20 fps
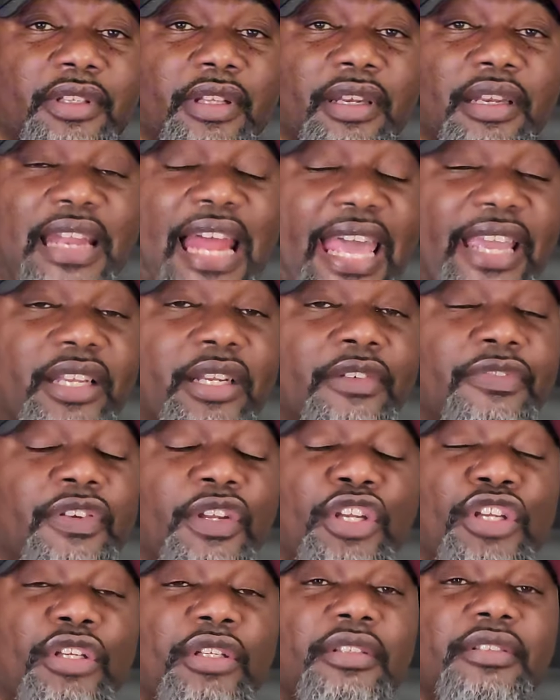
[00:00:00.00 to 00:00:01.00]
Lack of
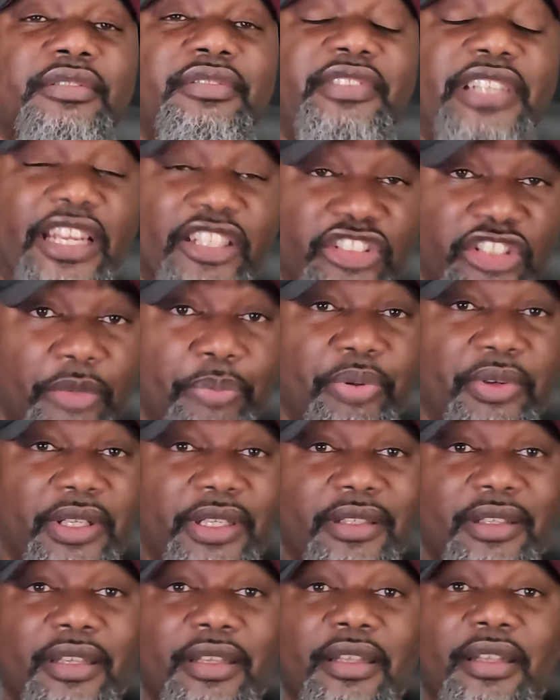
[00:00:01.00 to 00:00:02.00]

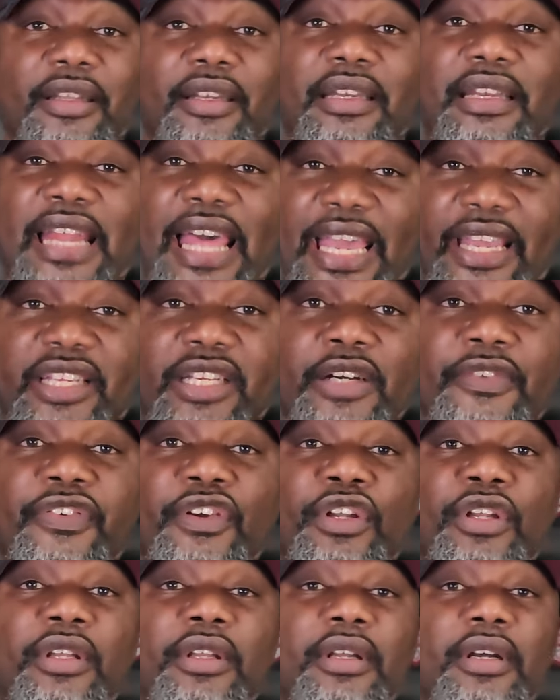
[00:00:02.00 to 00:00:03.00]
discipline. Lack of
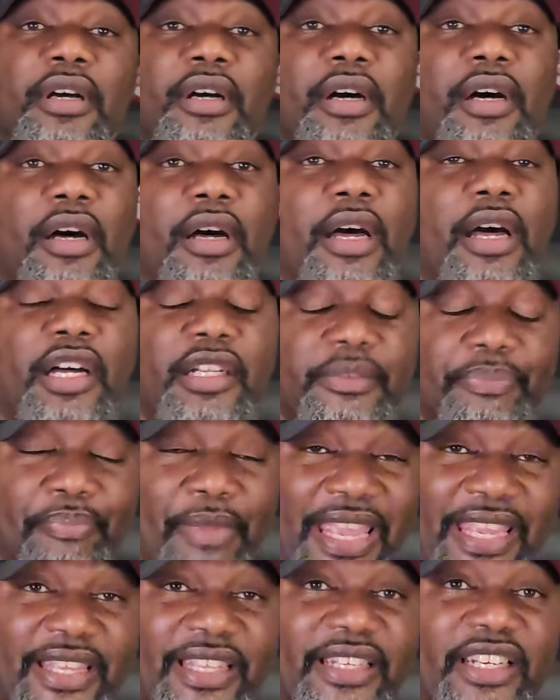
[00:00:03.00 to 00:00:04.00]

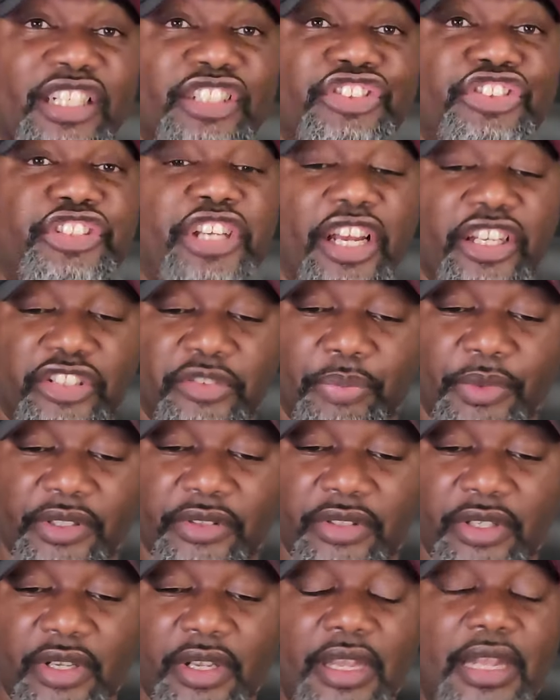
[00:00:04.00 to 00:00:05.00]
making
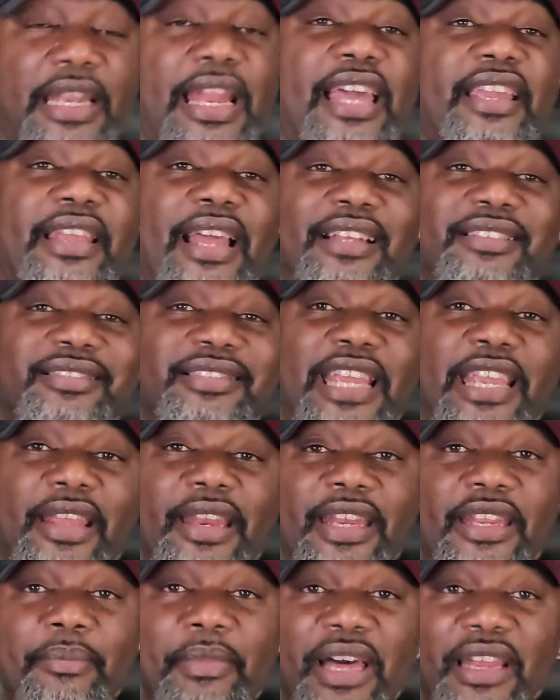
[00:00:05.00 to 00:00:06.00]
adjustments. Like I
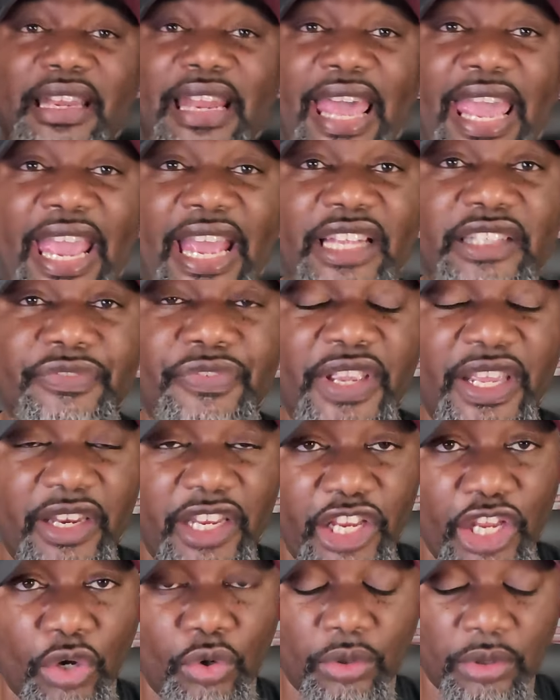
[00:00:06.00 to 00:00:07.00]
said in my last
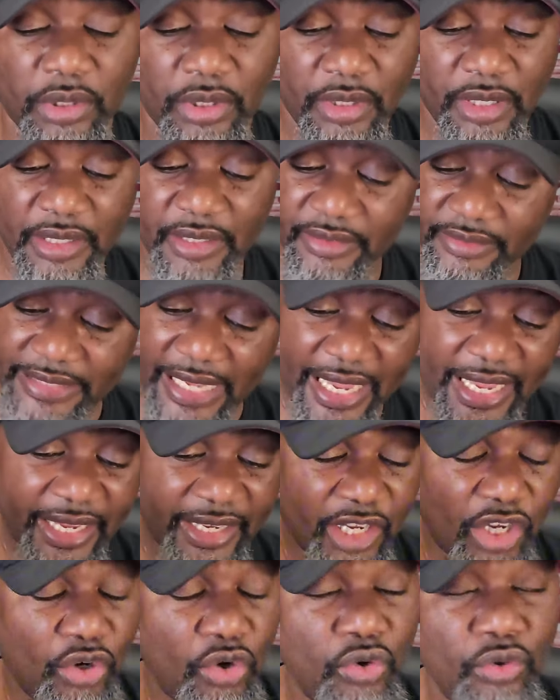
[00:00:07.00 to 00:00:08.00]
video,
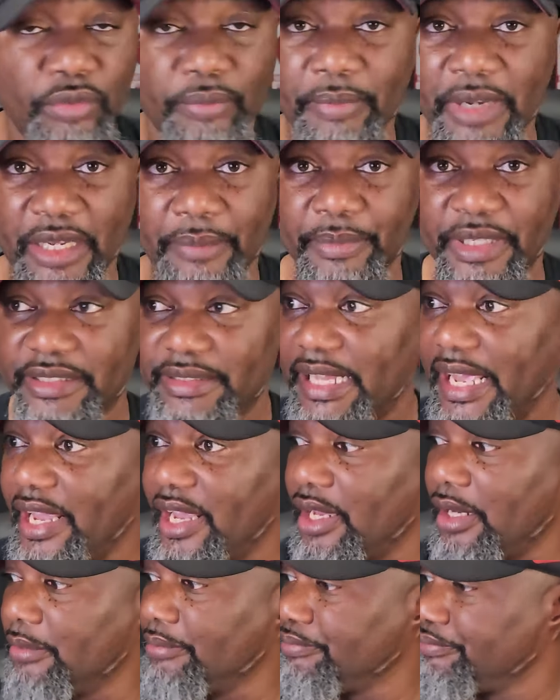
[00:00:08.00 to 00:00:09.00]

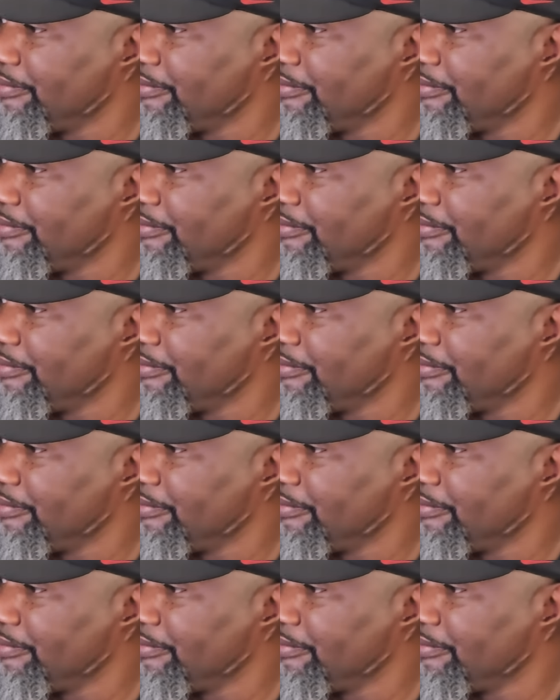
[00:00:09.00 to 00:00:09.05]
daggone,